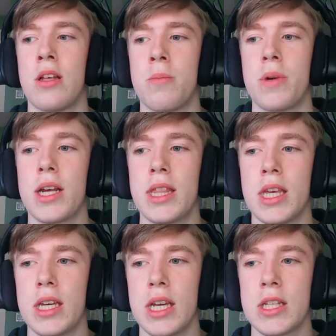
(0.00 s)
But I
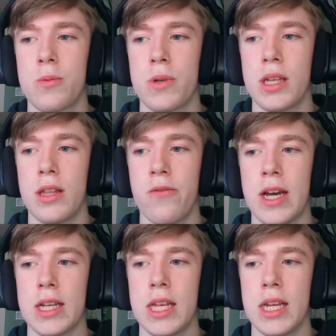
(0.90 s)
think it's really the
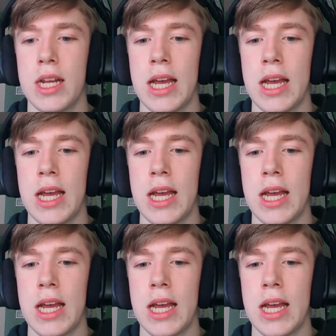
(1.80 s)
fact that it